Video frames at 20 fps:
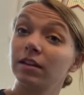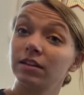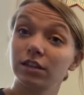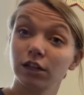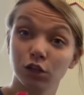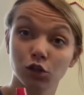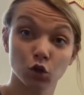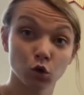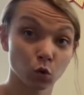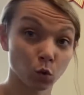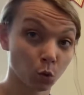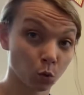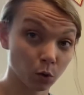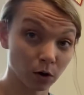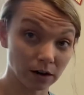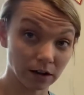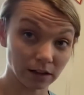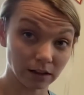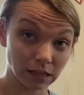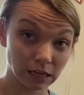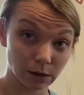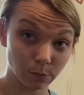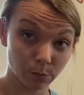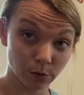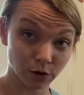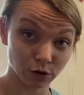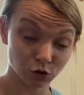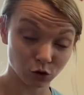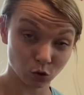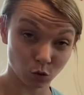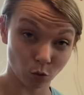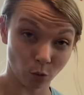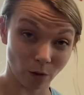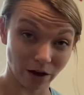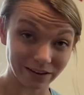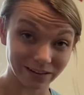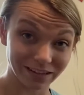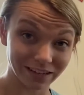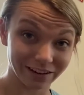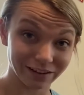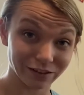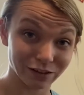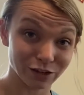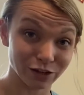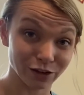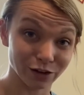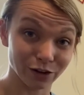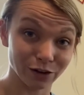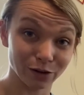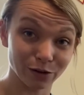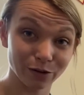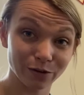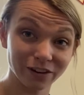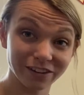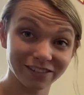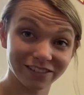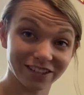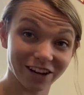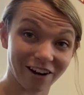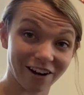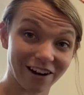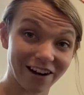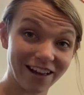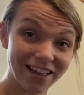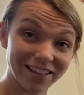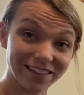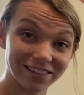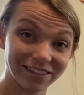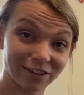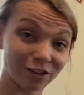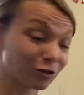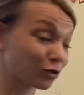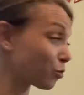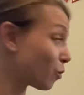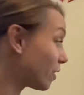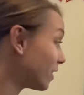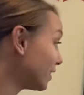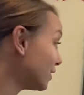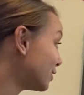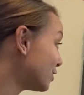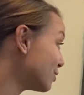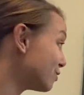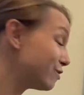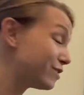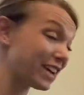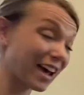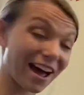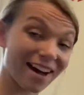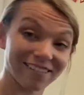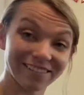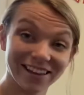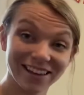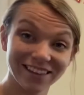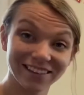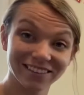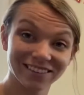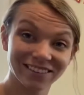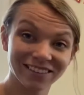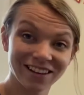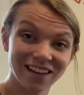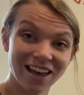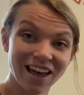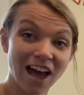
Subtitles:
did you really put 22 tallies?